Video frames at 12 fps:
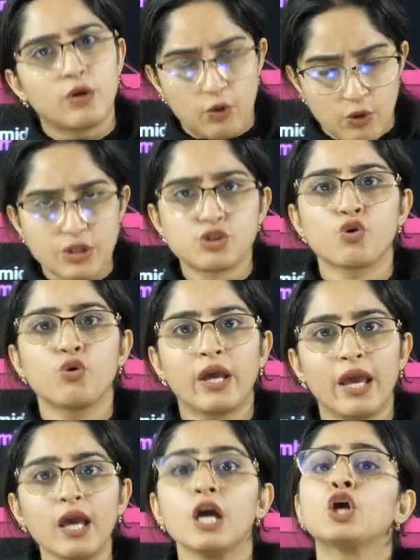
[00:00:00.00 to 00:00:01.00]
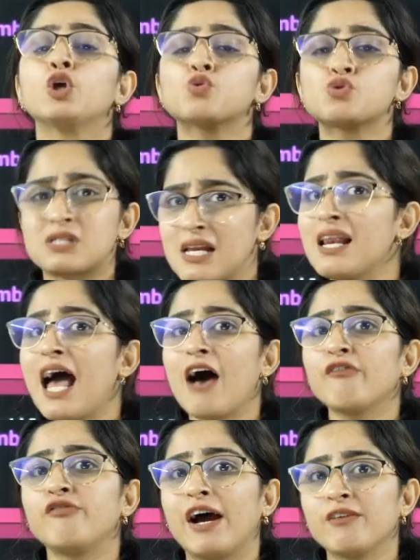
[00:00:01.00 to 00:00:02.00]
It's okay. You still have
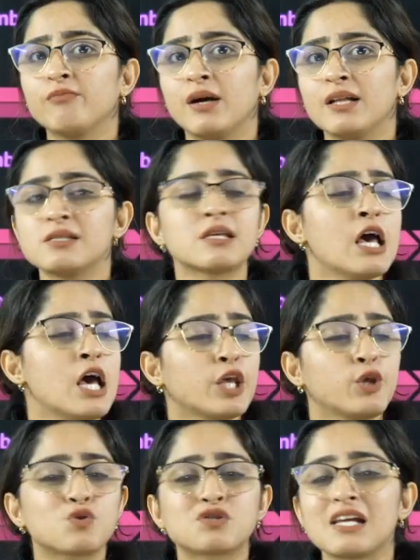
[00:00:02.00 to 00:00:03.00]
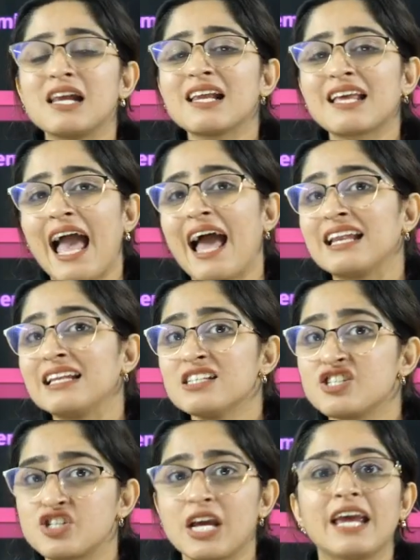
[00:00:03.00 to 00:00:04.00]
5 months. You still can
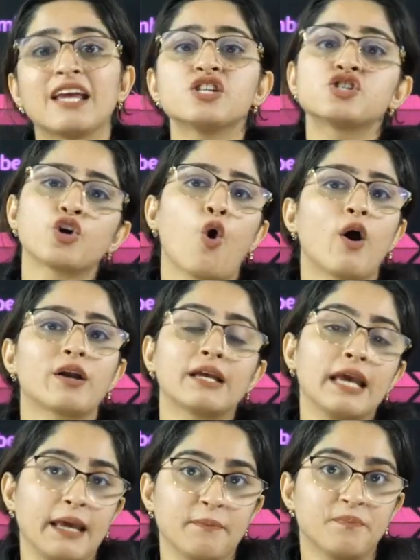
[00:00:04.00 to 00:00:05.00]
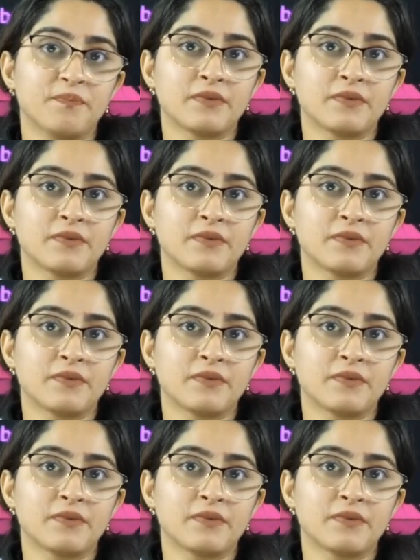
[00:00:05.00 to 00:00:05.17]
change your game.